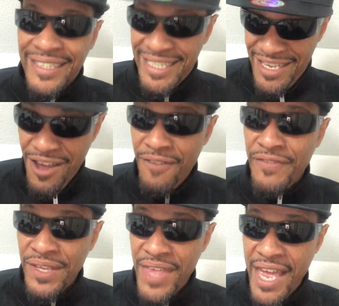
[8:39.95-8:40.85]
Can y'all
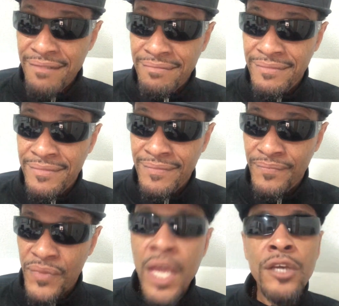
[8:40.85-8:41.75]
feel that?
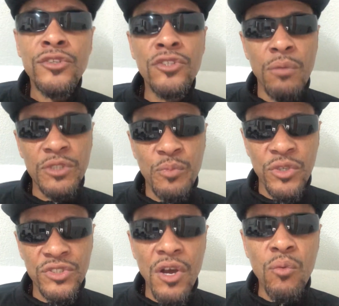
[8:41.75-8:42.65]
Doma
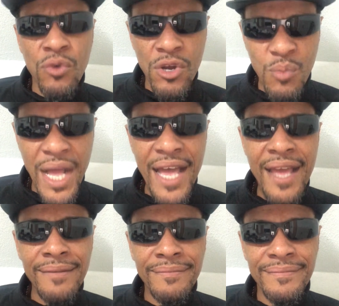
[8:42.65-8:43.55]
Sports Talk
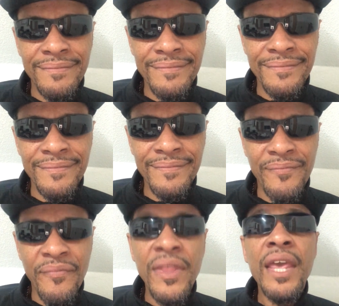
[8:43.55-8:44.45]
Worldwide.
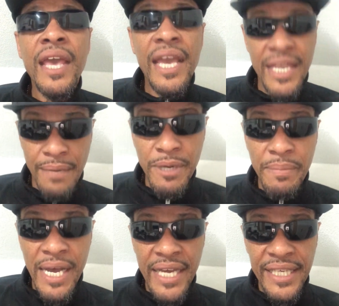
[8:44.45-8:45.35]
And I'm up
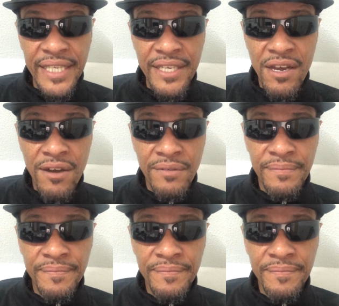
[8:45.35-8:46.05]
out of here, y'all.